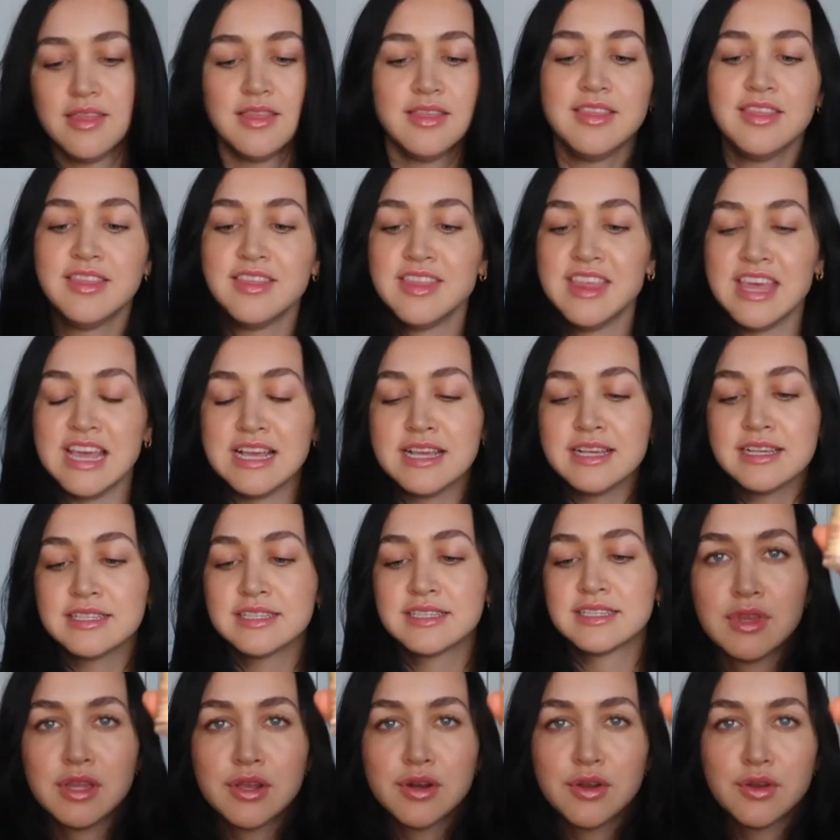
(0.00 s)
This
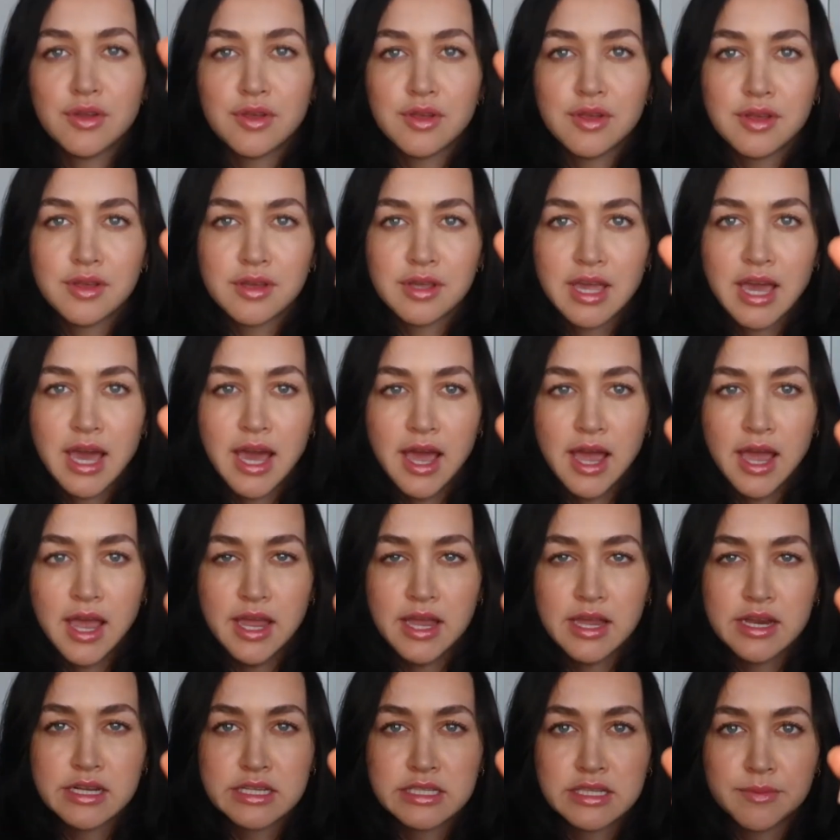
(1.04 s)
little guy
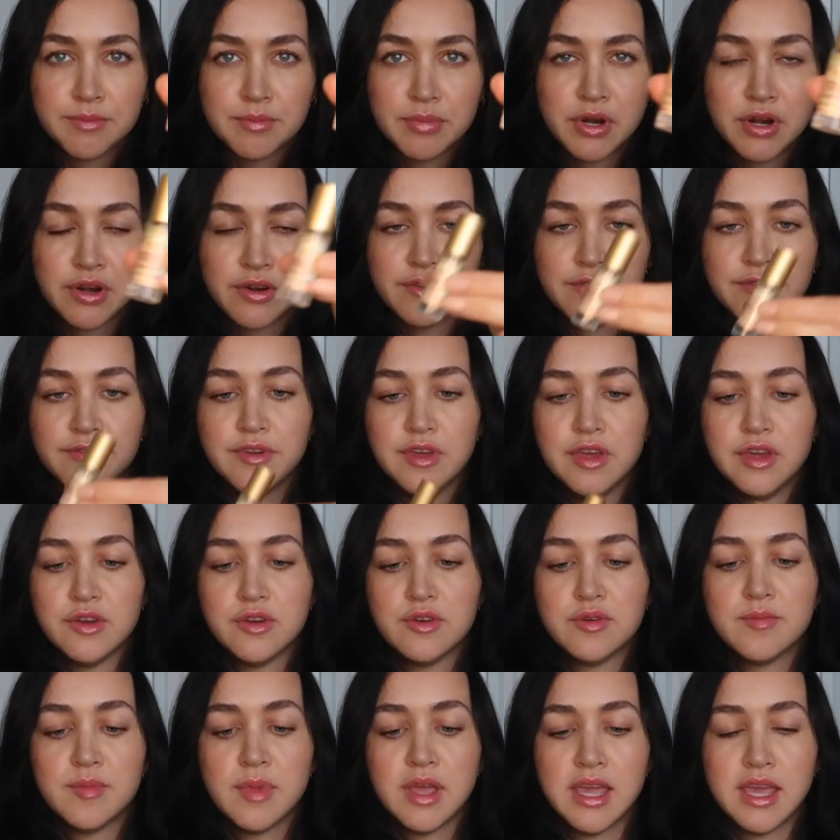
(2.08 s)
is a
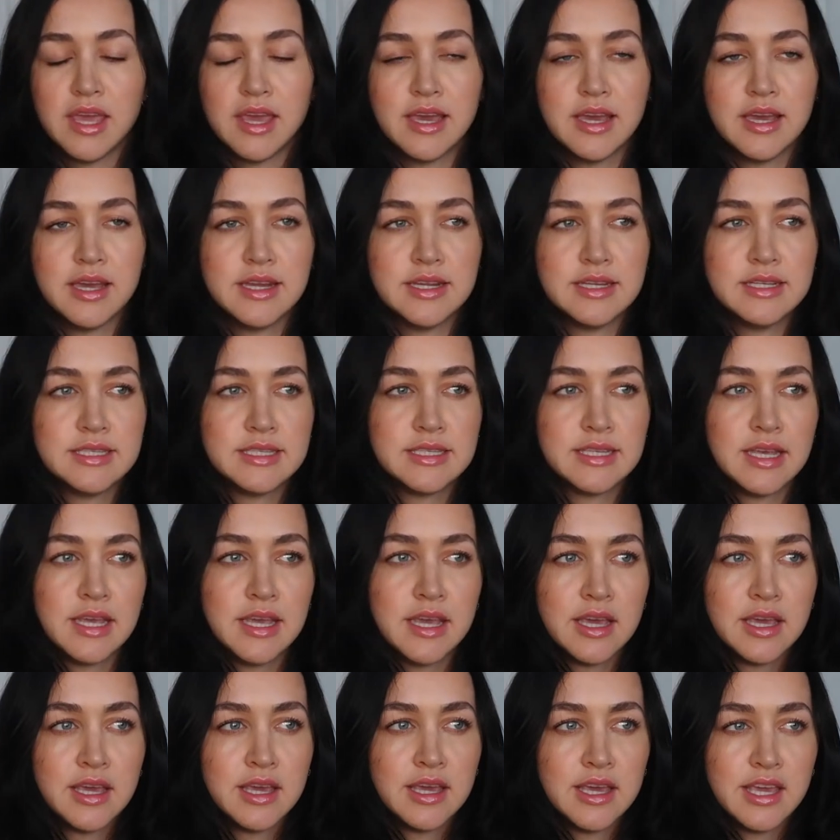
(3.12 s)
perfume, and
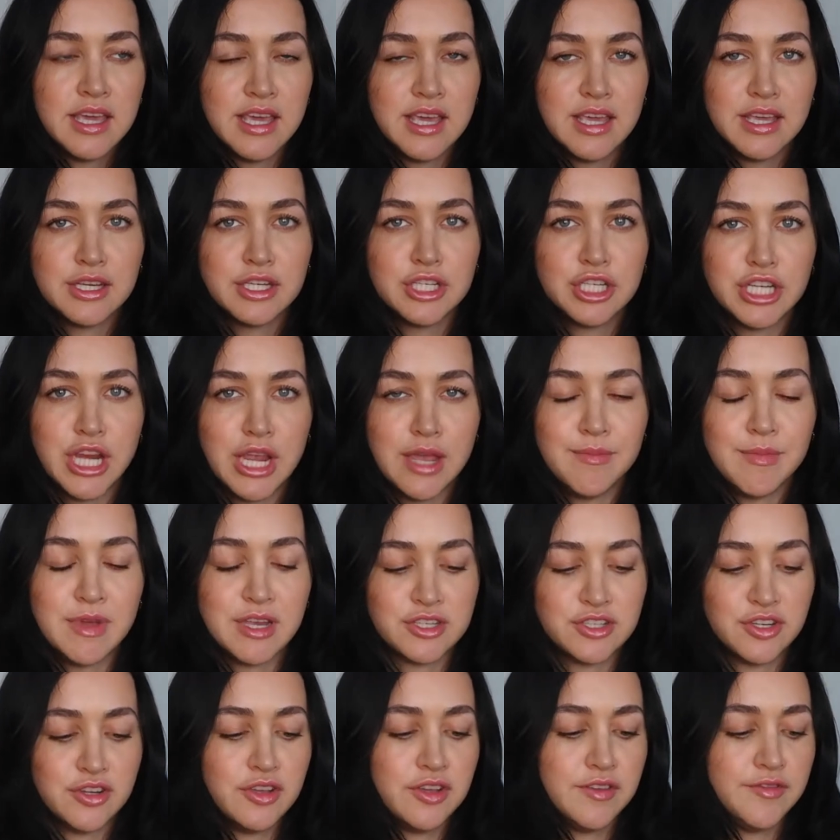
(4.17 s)
Shay
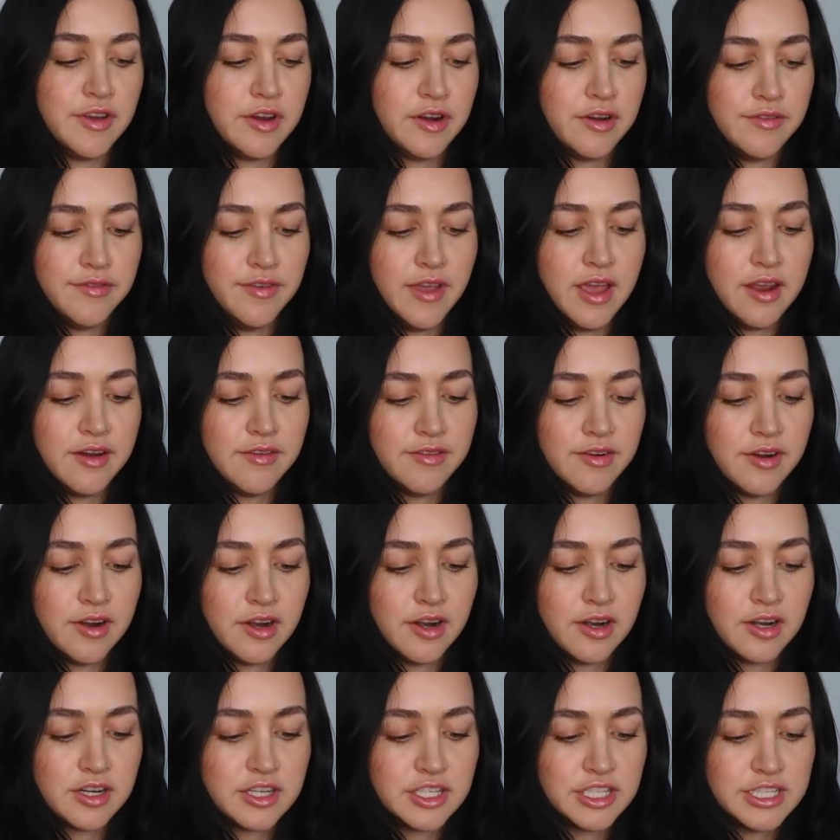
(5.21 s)
Mitchell, if you're a fan of
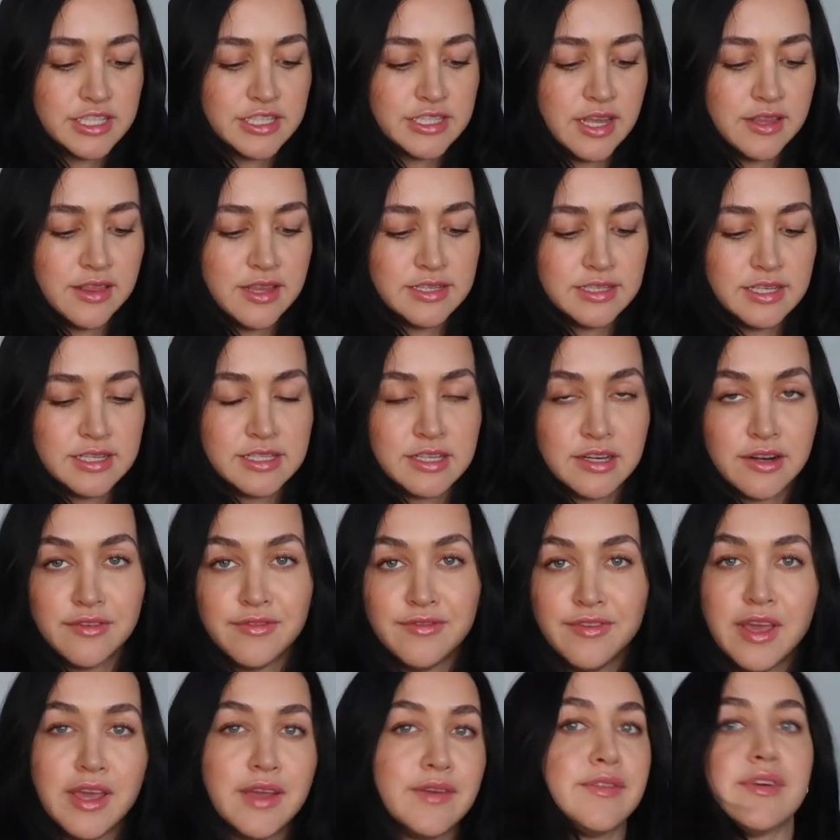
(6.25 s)
her, she said this is her
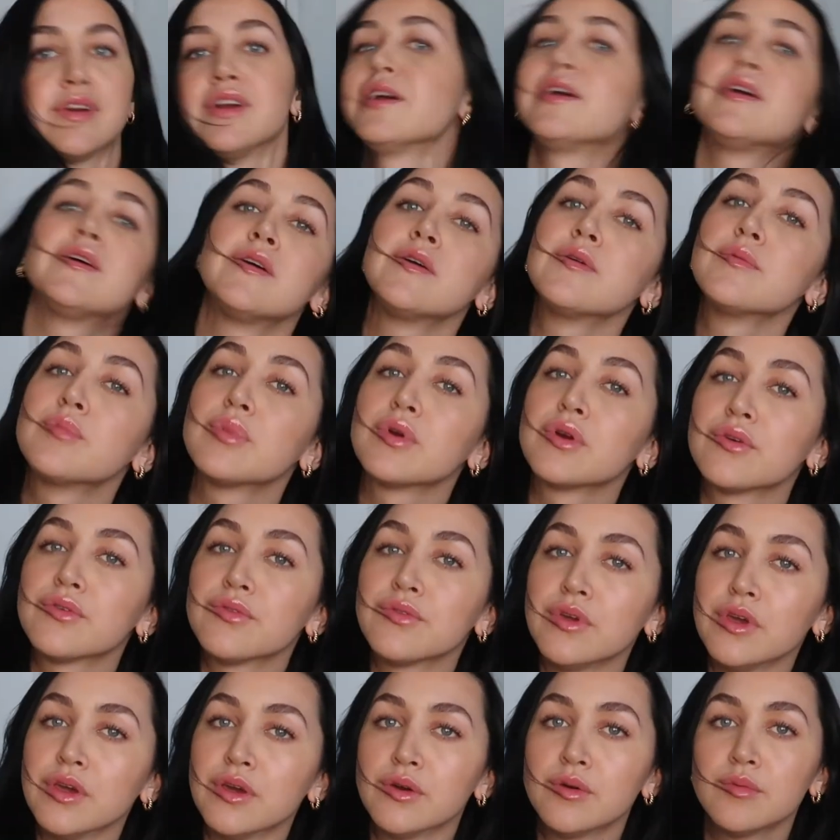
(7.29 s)
favorite
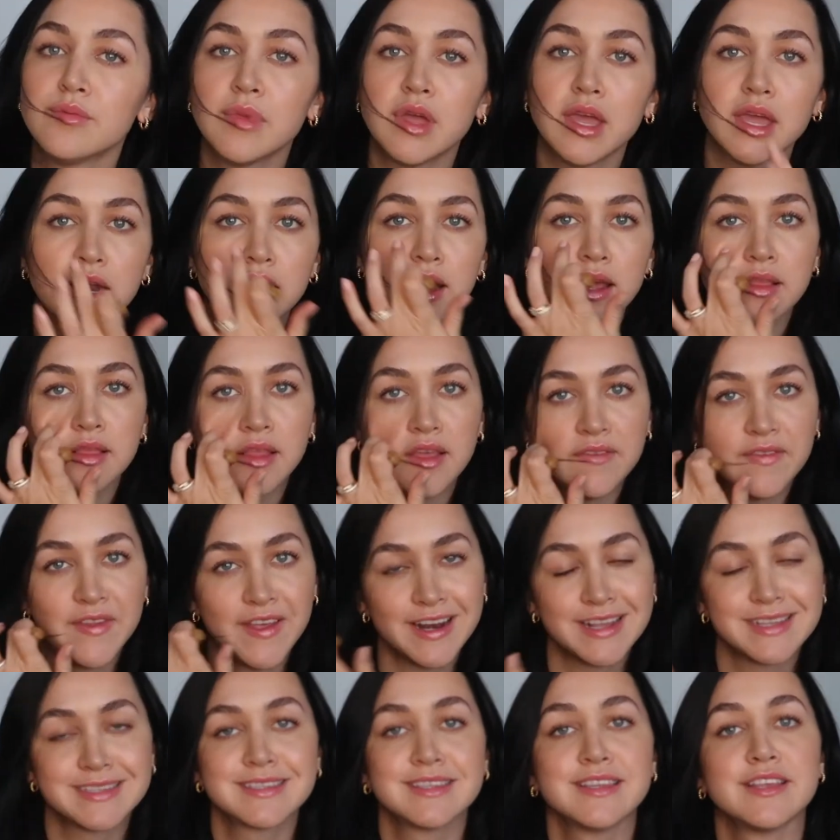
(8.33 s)
perfume, and I love that
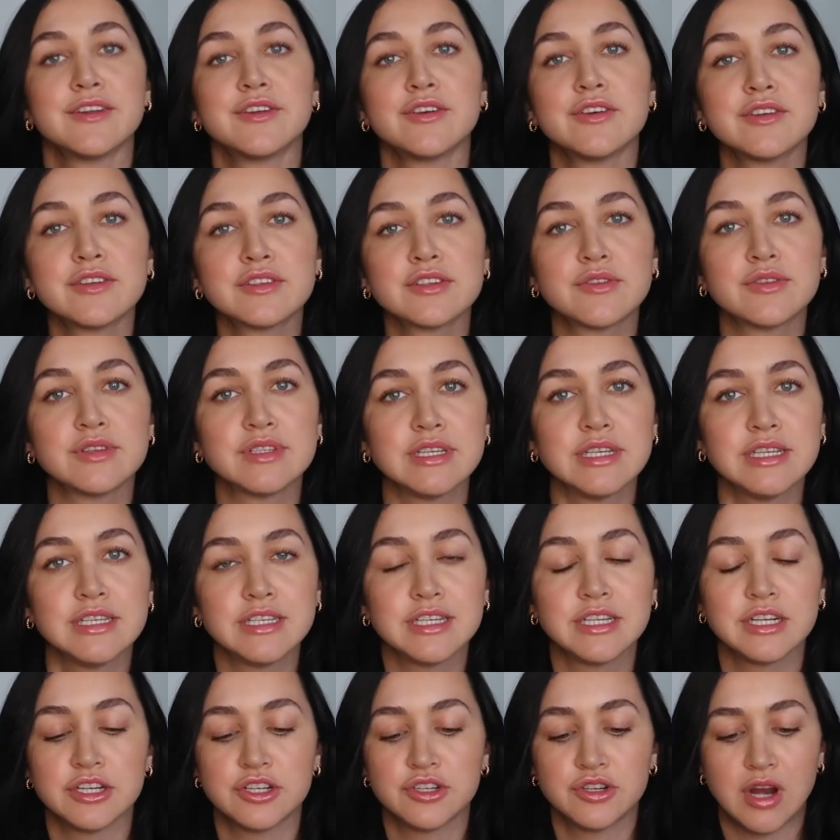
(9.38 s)
it's little so it's easy
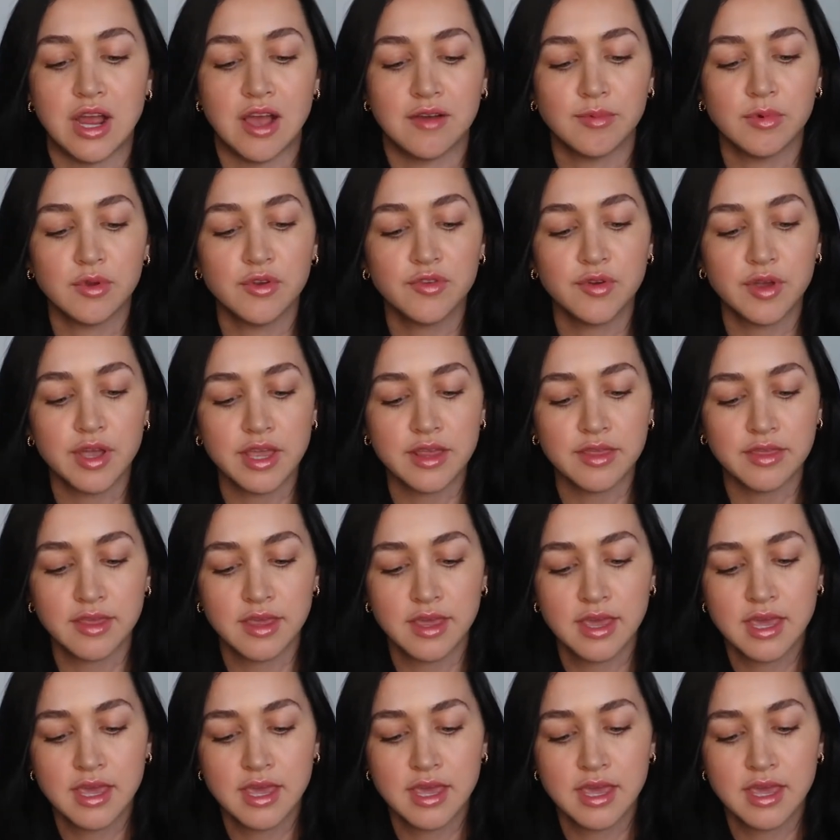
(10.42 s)
to travel with.